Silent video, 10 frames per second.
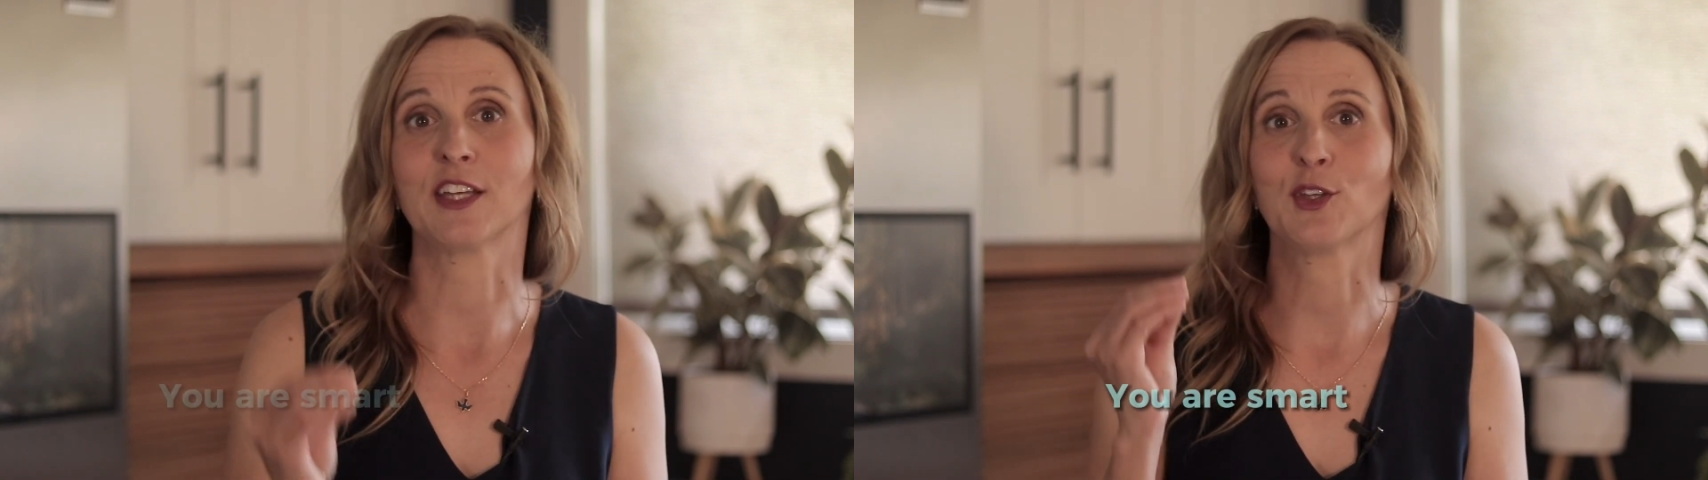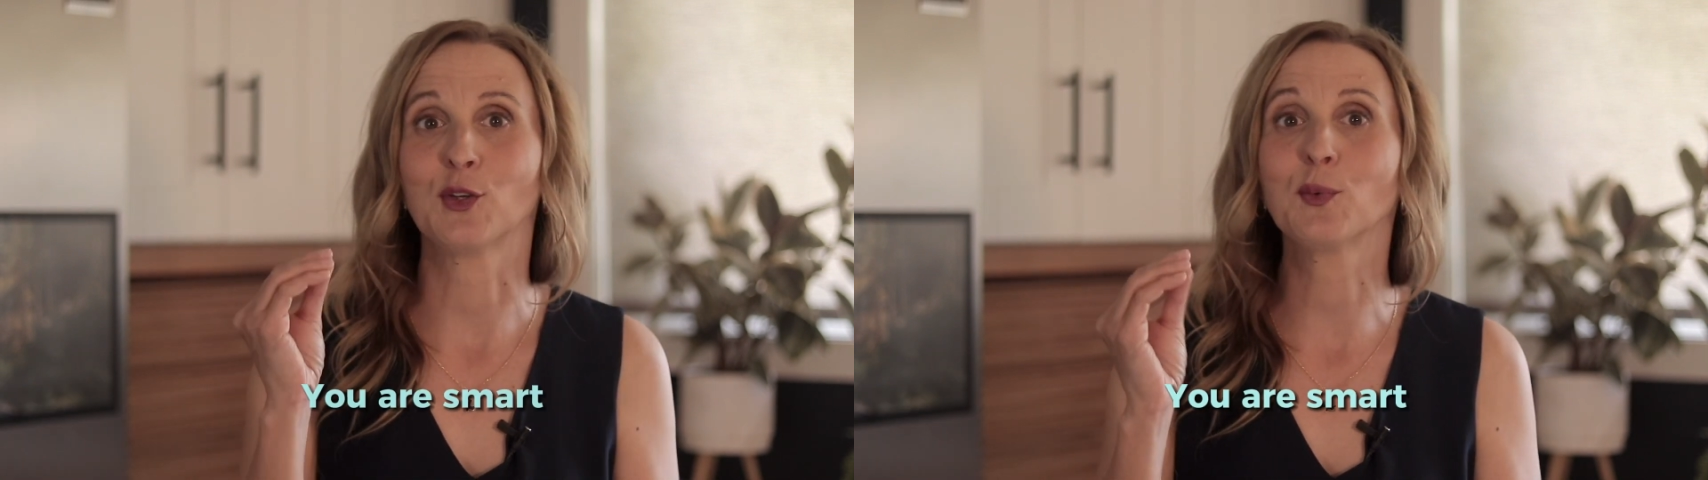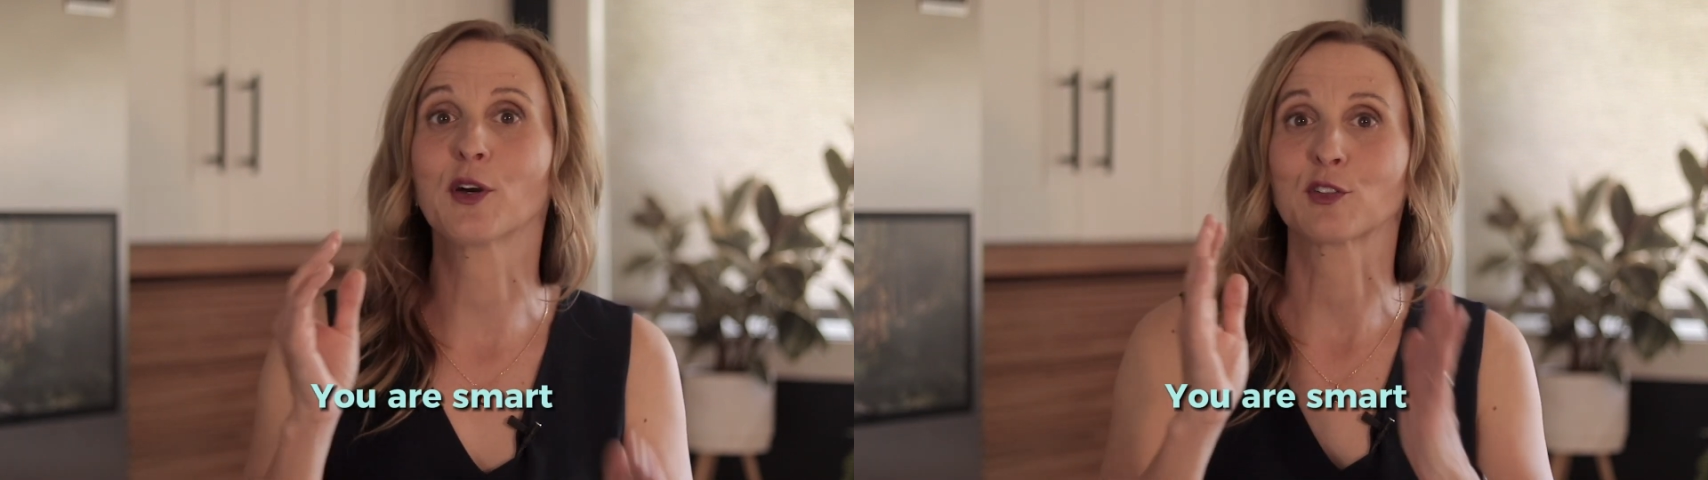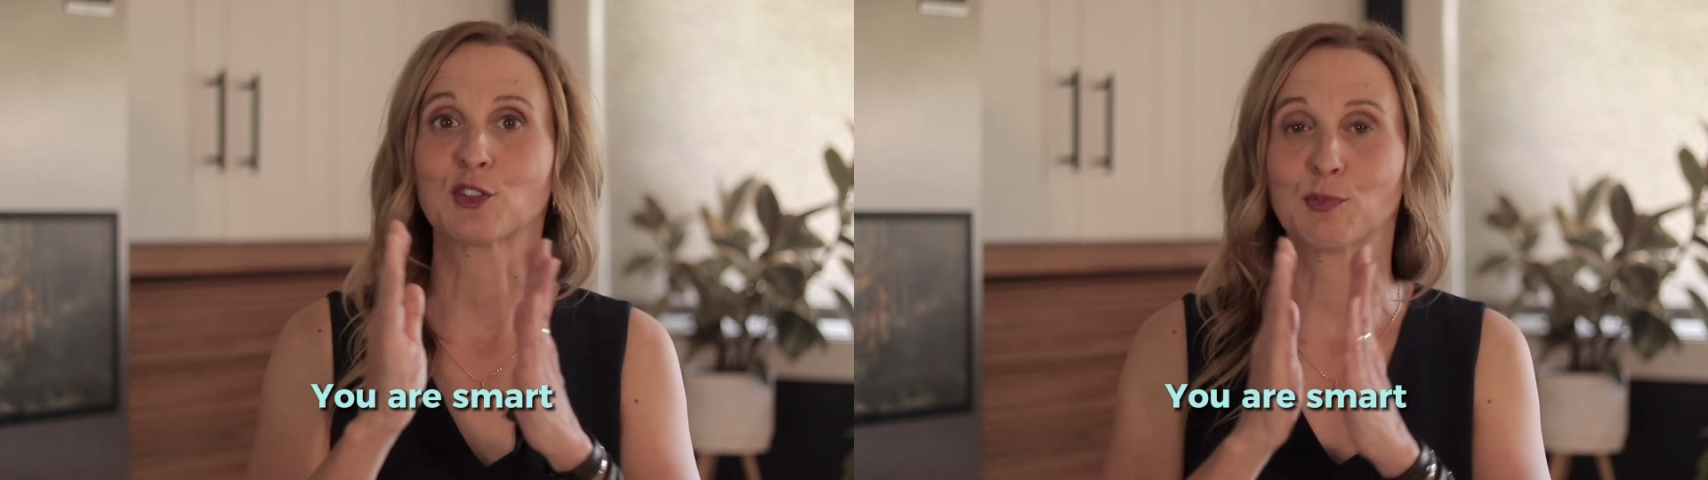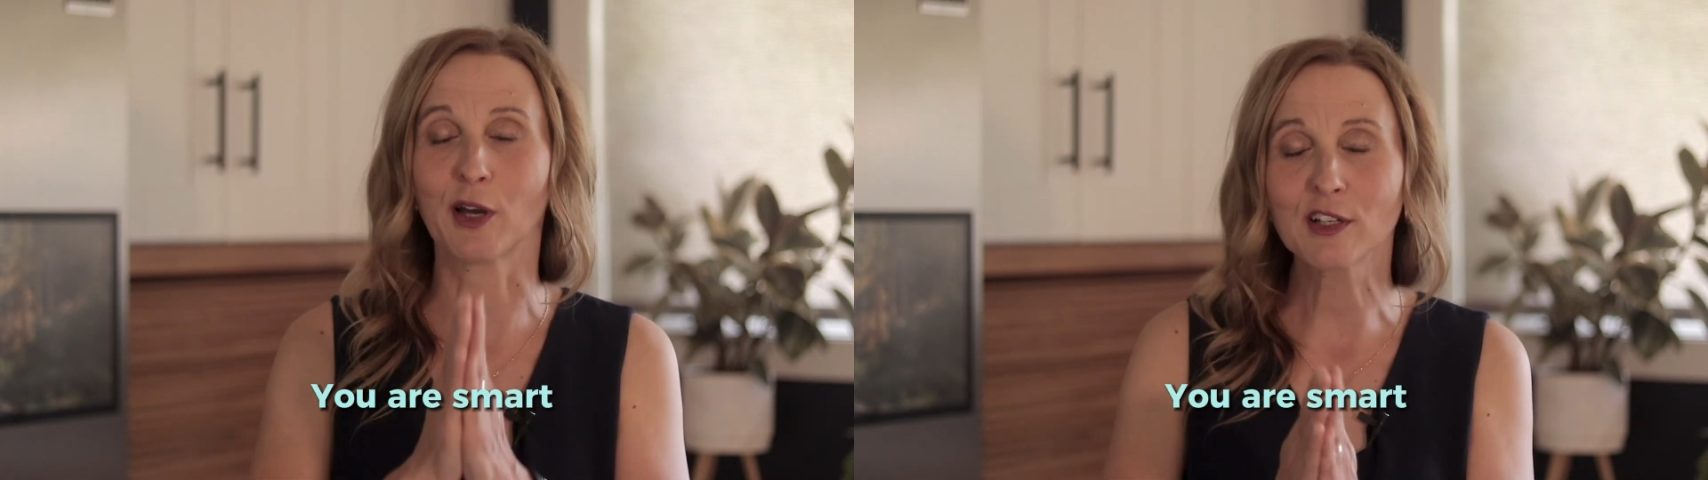you are
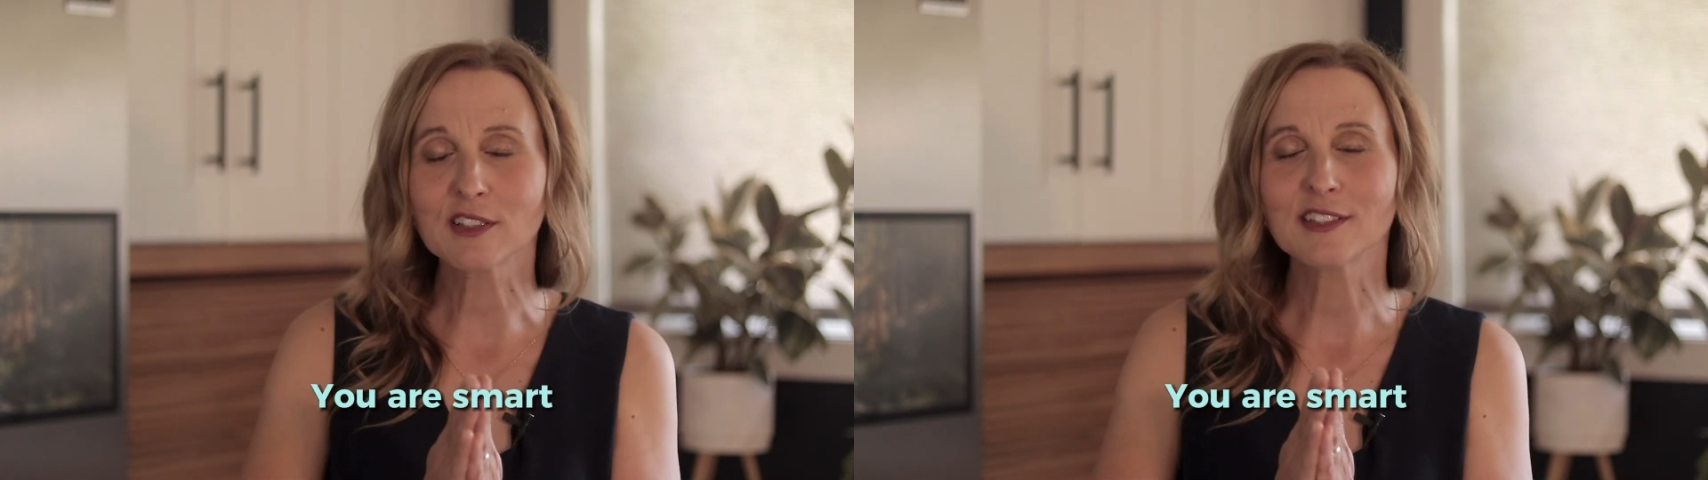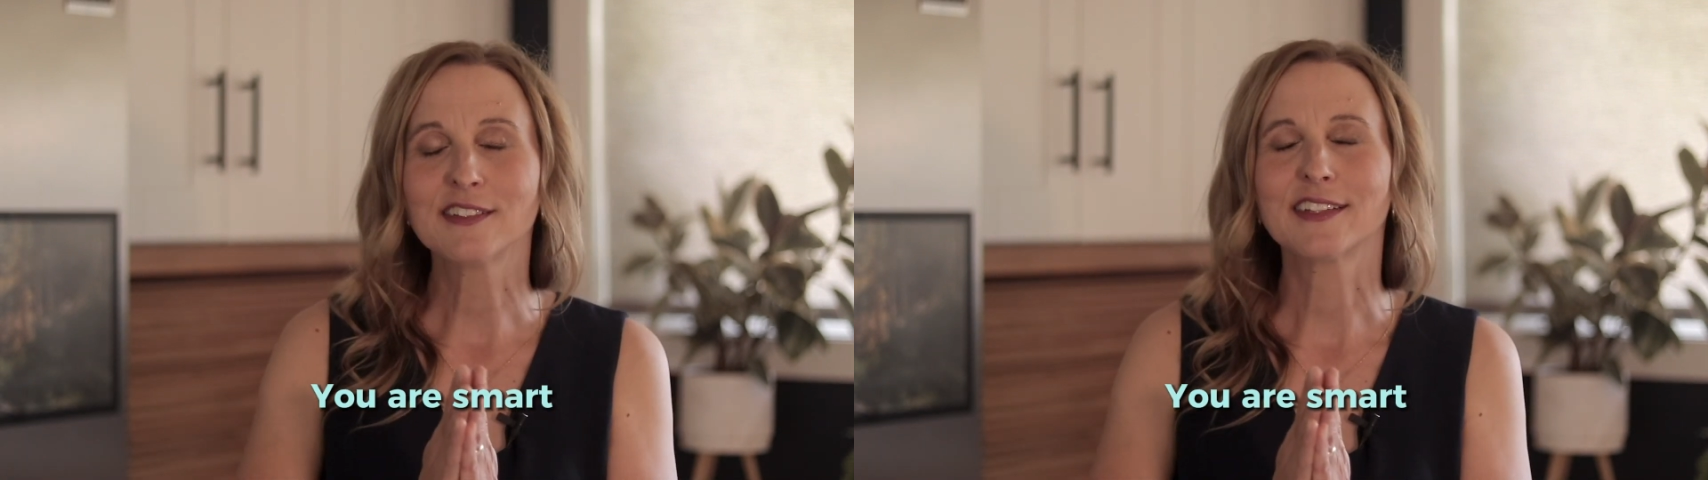smart